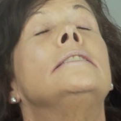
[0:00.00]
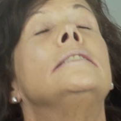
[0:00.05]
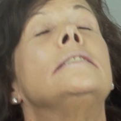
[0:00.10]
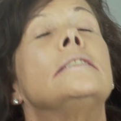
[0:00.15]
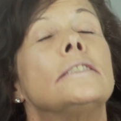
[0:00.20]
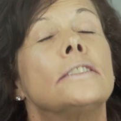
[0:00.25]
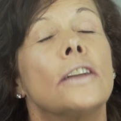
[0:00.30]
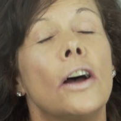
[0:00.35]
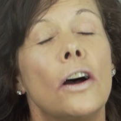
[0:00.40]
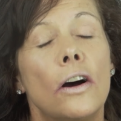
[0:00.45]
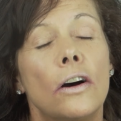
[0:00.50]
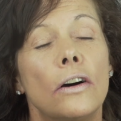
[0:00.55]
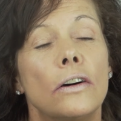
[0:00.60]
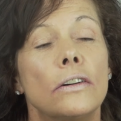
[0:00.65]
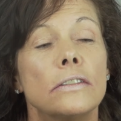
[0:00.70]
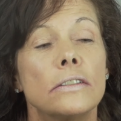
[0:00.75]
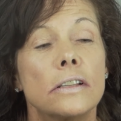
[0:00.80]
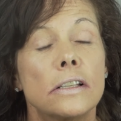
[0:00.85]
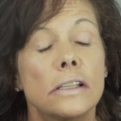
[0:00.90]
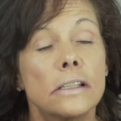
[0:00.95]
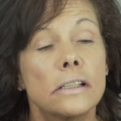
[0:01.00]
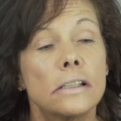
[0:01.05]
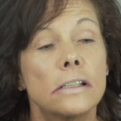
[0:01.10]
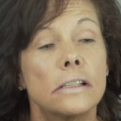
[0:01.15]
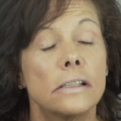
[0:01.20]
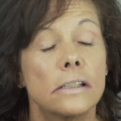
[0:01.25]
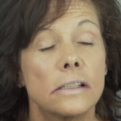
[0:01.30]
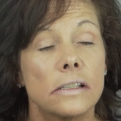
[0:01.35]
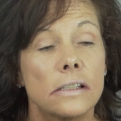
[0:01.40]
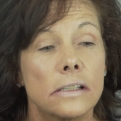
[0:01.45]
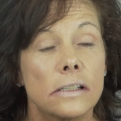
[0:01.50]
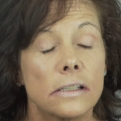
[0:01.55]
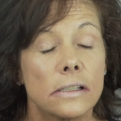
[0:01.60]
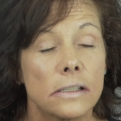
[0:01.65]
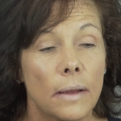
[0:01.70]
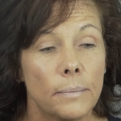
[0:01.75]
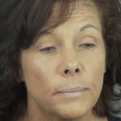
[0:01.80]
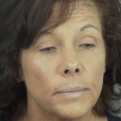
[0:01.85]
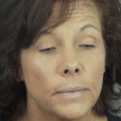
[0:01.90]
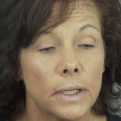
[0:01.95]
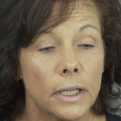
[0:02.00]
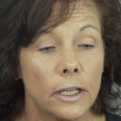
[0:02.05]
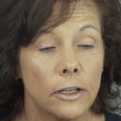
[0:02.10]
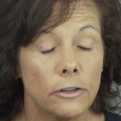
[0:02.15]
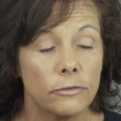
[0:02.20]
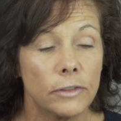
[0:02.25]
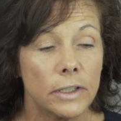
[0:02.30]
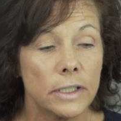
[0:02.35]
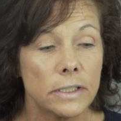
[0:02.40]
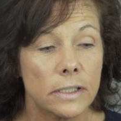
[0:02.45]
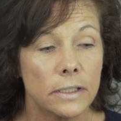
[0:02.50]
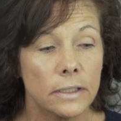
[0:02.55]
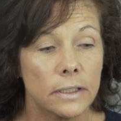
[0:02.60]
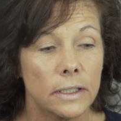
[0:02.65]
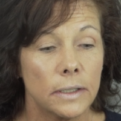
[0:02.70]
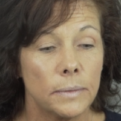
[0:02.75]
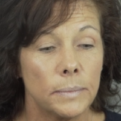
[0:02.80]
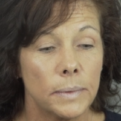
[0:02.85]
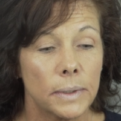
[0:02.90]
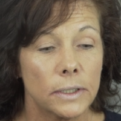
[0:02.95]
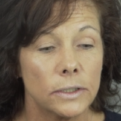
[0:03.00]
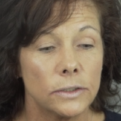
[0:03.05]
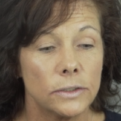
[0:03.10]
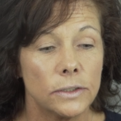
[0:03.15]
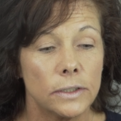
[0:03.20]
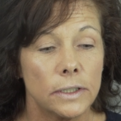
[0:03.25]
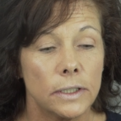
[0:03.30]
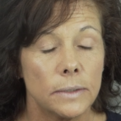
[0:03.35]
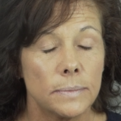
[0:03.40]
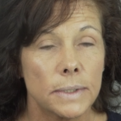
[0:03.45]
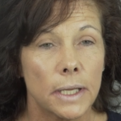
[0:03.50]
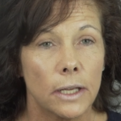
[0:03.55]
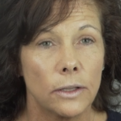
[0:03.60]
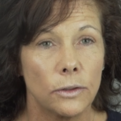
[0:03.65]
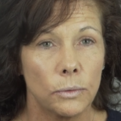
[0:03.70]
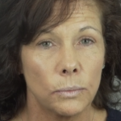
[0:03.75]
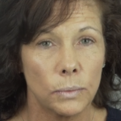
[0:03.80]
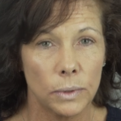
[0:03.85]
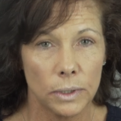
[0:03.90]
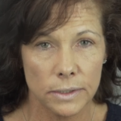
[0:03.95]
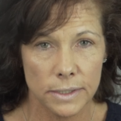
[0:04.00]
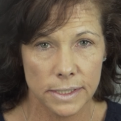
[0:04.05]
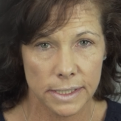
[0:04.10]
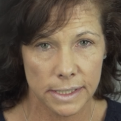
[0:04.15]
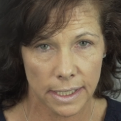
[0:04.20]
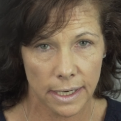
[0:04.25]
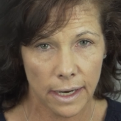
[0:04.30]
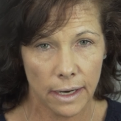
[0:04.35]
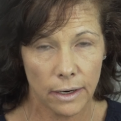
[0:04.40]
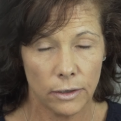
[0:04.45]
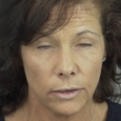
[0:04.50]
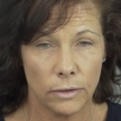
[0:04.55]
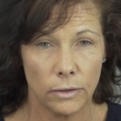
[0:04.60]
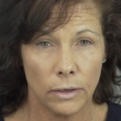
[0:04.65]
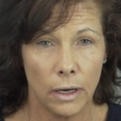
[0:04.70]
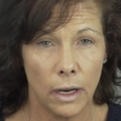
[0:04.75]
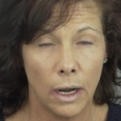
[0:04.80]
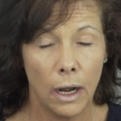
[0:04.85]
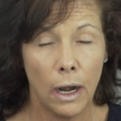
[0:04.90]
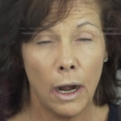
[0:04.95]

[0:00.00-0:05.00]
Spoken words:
So something recently, because you keep saying the word scared,